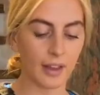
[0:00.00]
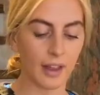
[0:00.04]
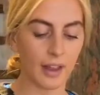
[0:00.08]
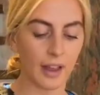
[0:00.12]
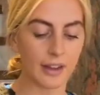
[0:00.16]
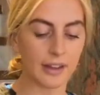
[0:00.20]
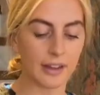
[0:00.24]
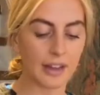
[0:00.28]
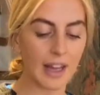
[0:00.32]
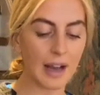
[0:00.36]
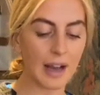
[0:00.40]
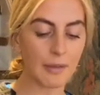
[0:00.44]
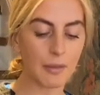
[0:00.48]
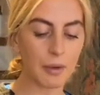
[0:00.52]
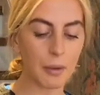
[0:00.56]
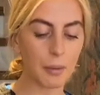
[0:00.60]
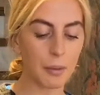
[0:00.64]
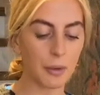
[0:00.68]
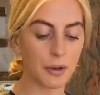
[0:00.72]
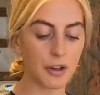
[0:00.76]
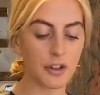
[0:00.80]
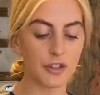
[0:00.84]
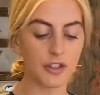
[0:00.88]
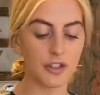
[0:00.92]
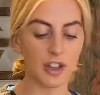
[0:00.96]
And now what we
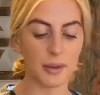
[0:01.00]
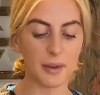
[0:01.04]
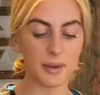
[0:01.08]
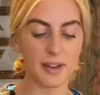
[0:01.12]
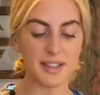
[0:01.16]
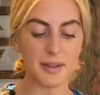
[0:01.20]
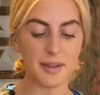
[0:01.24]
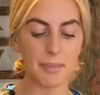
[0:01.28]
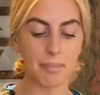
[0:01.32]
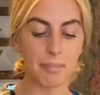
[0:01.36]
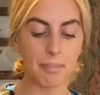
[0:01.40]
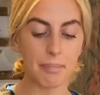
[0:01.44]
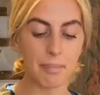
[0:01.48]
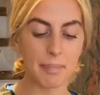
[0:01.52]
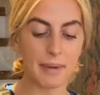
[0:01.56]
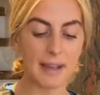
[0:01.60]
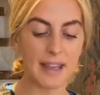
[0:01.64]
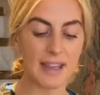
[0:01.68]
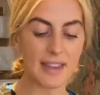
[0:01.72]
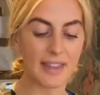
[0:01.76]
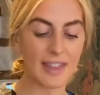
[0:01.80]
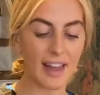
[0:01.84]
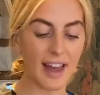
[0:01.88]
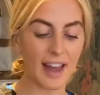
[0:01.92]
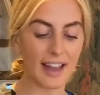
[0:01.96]
want to do is
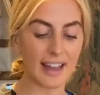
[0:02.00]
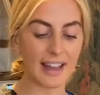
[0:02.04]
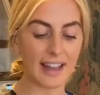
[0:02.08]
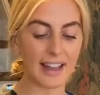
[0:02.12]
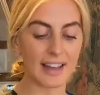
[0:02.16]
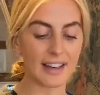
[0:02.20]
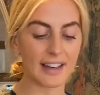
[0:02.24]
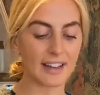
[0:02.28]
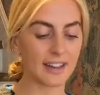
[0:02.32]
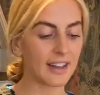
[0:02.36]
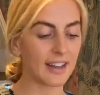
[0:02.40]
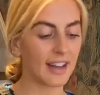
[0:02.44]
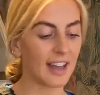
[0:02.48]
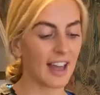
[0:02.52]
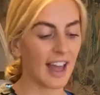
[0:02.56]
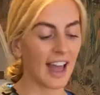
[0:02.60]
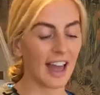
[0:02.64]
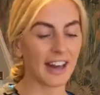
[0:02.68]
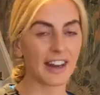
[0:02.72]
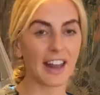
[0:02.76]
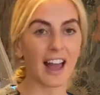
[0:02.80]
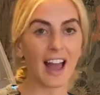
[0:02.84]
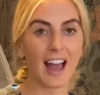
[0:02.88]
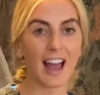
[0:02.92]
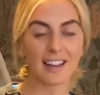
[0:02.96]
beat that in.
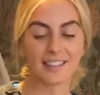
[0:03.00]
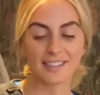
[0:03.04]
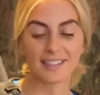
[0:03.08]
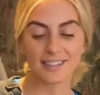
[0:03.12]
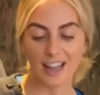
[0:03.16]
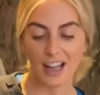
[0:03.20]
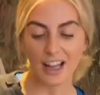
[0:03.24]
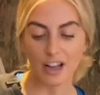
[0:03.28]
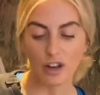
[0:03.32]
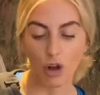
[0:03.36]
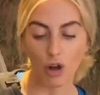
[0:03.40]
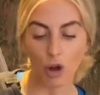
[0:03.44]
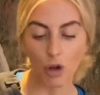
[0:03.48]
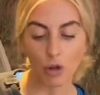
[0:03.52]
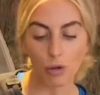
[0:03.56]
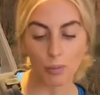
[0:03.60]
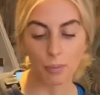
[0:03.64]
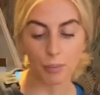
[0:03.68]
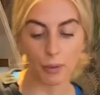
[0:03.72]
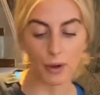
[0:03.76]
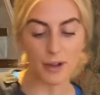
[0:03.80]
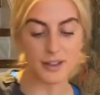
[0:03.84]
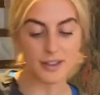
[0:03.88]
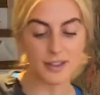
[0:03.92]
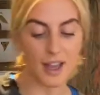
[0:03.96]
And as that cold
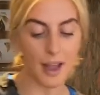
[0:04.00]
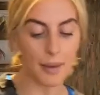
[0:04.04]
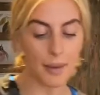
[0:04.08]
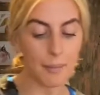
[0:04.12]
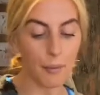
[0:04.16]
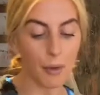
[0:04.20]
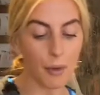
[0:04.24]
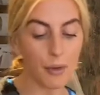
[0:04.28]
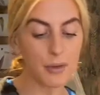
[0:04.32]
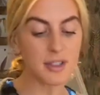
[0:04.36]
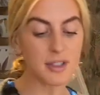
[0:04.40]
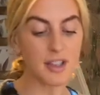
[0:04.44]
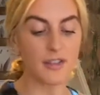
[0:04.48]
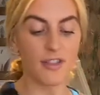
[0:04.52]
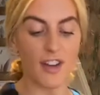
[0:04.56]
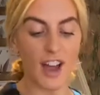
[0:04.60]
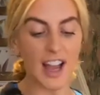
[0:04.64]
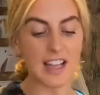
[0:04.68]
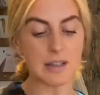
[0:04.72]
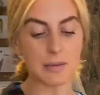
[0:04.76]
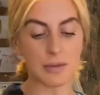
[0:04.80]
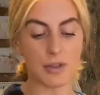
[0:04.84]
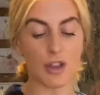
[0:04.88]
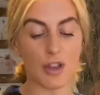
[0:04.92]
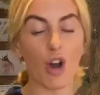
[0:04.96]
butter
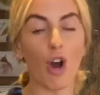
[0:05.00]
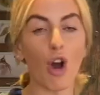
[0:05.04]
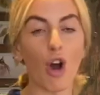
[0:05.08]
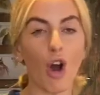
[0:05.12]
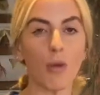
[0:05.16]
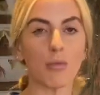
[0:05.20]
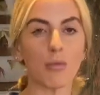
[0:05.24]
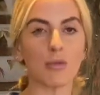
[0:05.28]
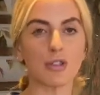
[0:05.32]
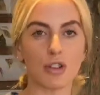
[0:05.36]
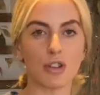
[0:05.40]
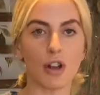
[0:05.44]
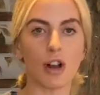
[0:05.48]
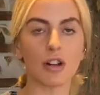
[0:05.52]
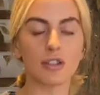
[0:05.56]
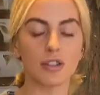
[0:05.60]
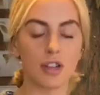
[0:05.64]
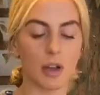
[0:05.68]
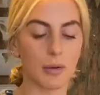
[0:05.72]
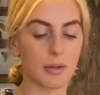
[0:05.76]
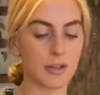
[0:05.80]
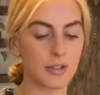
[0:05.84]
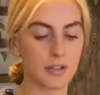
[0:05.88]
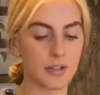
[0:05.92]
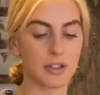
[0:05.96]
emulsifies with the hot
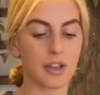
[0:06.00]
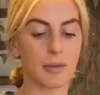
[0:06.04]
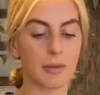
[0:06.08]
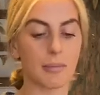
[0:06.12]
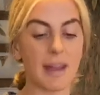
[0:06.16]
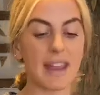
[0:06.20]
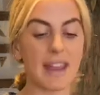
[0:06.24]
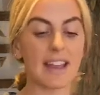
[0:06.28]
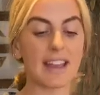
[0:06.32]
risotto, it's going to make